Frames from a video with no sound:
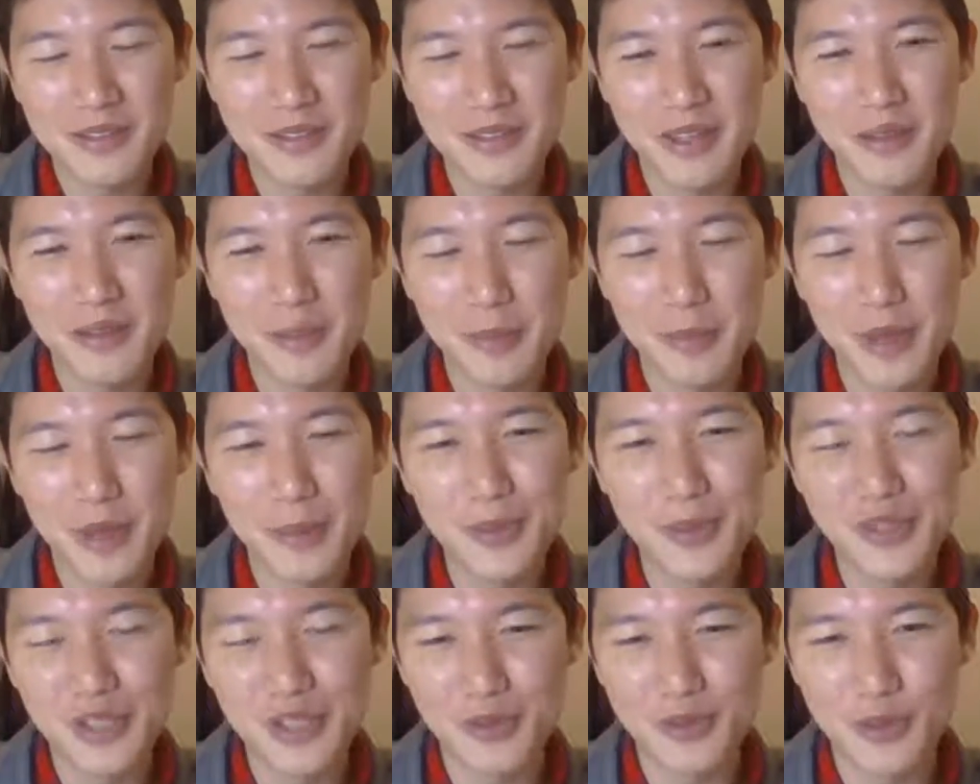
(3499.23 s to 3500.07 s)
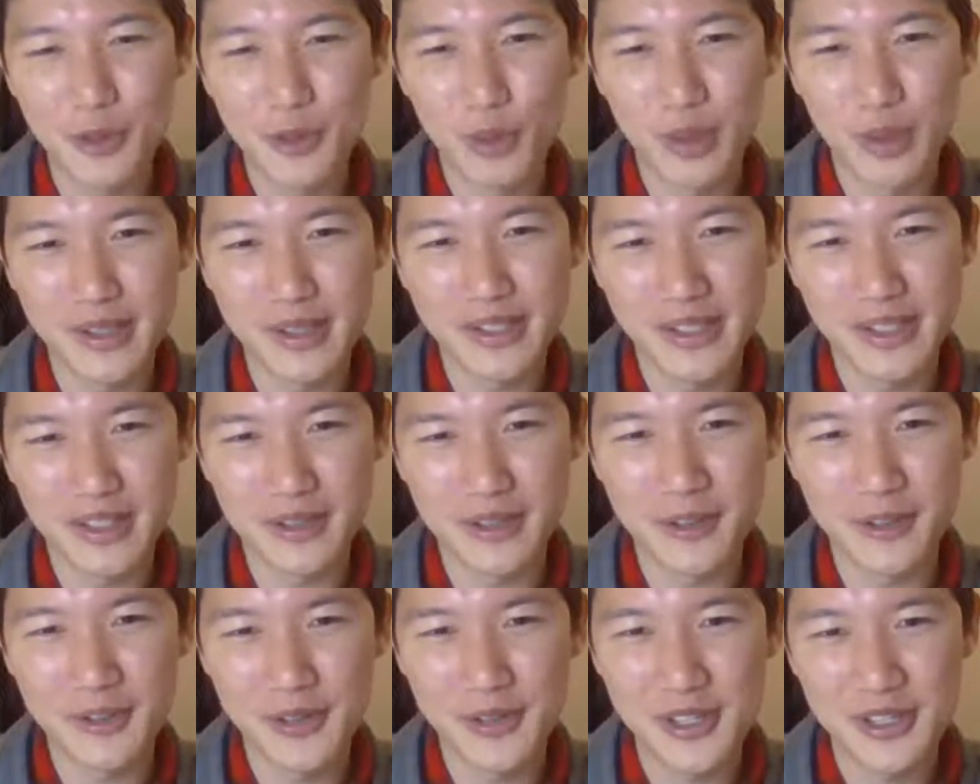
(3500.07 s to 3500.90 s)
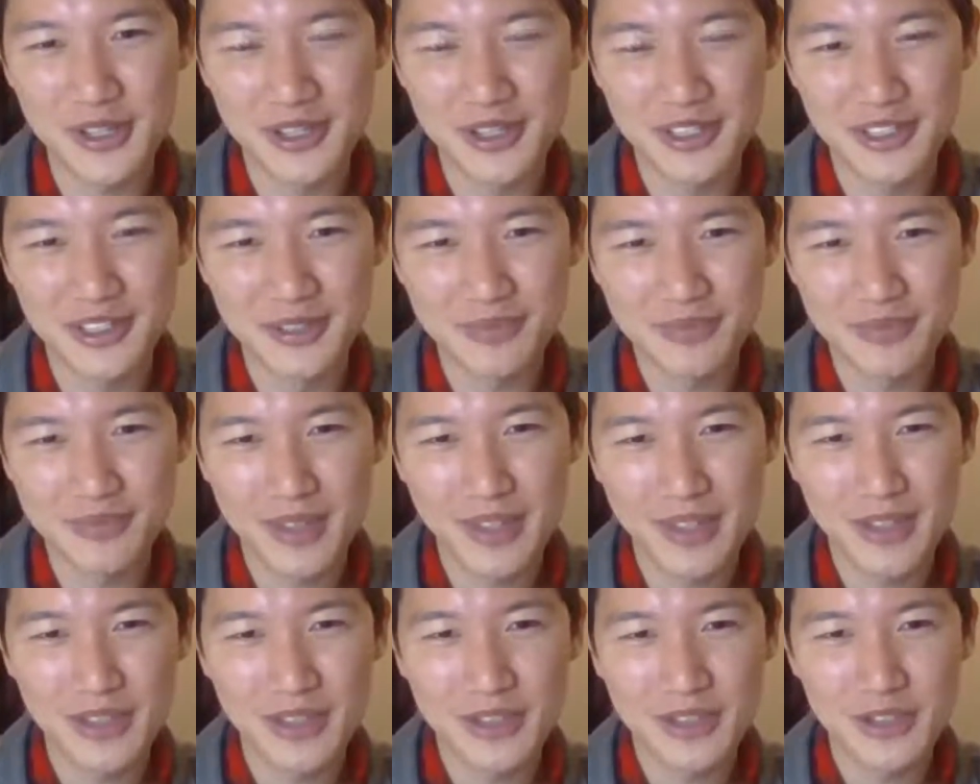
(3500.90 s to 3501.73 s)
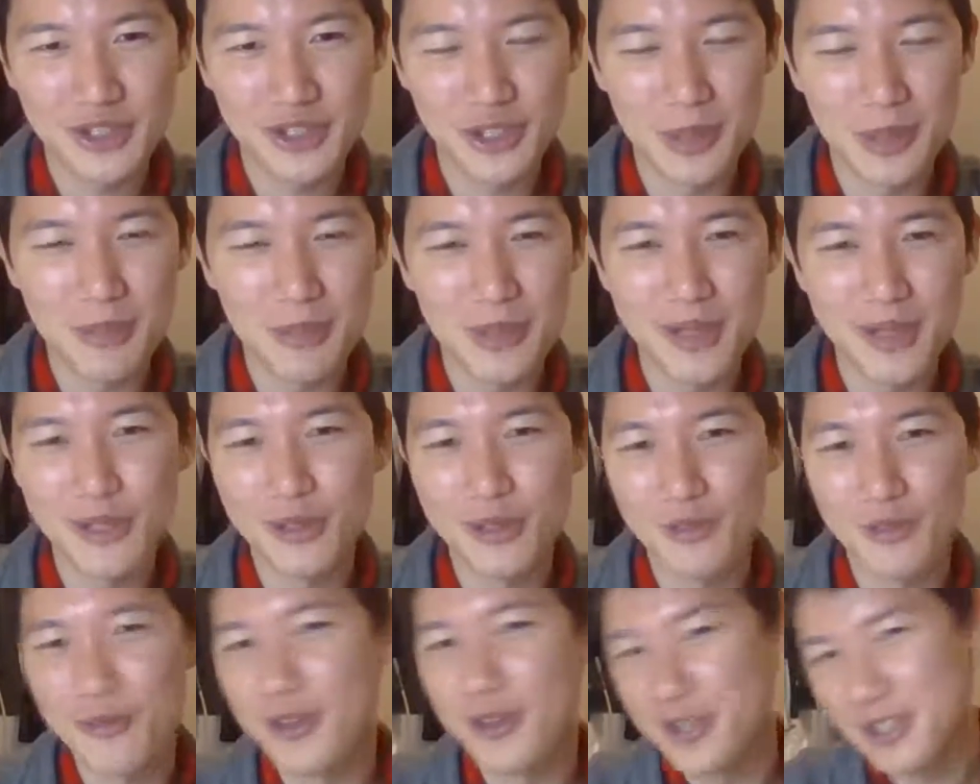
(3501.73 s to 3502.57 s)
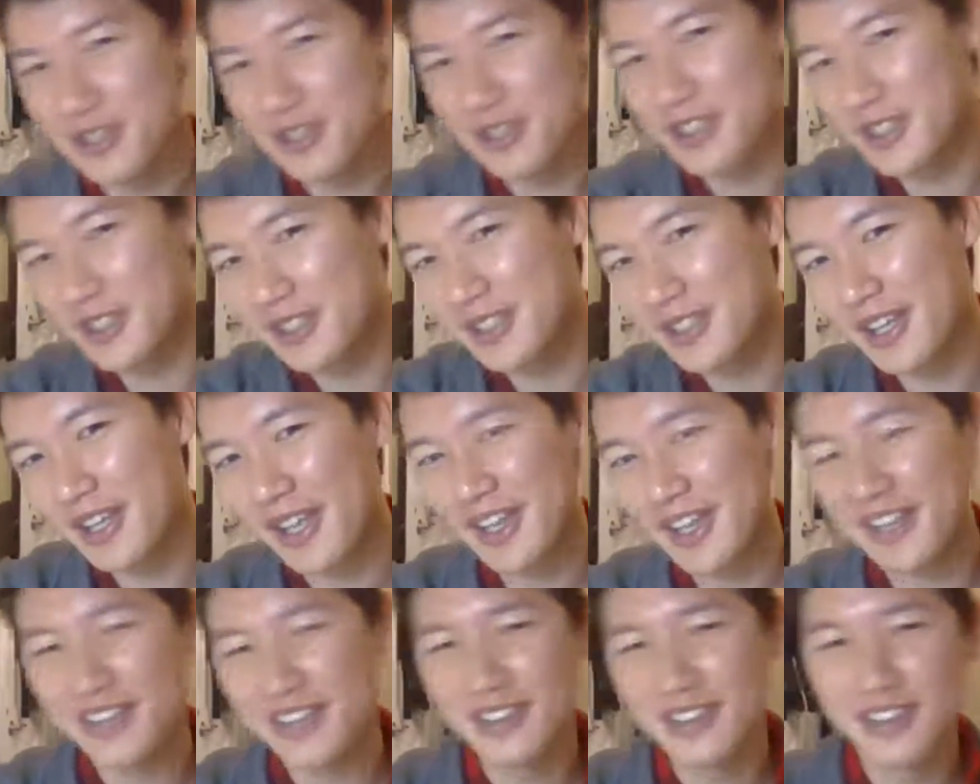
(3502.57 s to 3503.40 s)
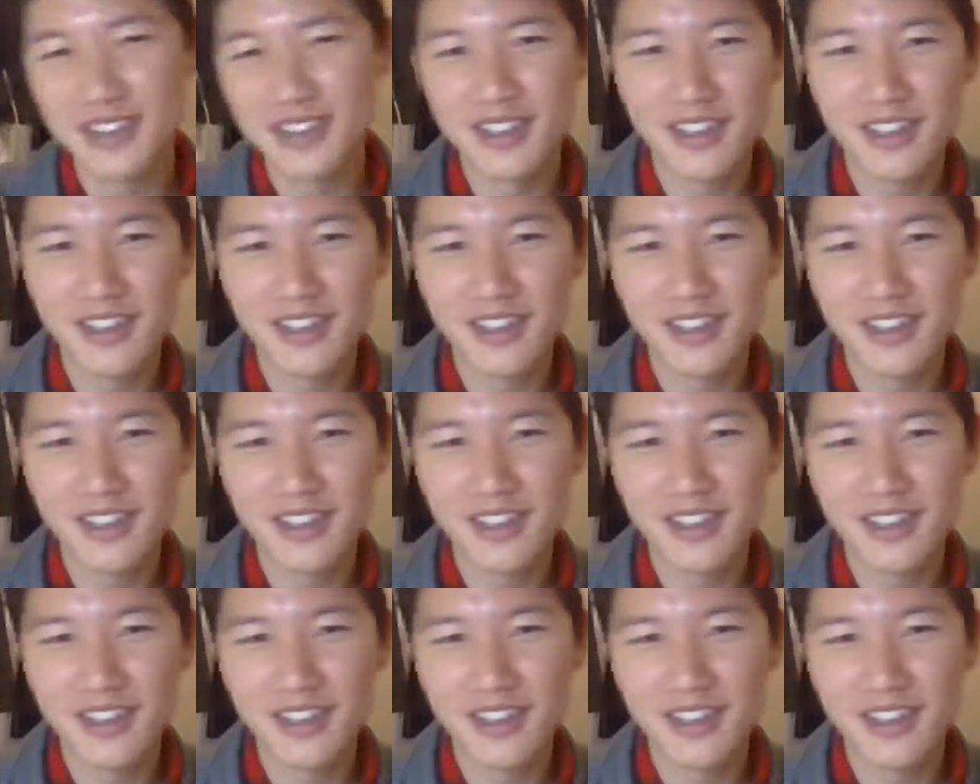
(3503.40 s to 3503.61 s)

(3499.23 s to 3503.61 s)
The purpose of your working career should be to facilitate